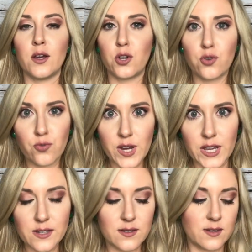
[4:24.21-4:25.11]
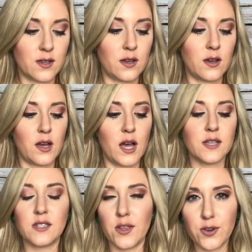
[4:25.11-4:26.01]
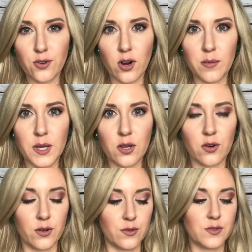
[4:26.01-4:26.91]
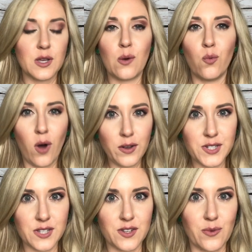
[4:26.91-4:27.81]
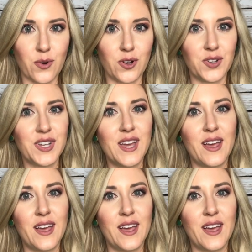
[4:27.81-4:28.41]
Greece, a Southern Caribbean cruise, Walt Disney World,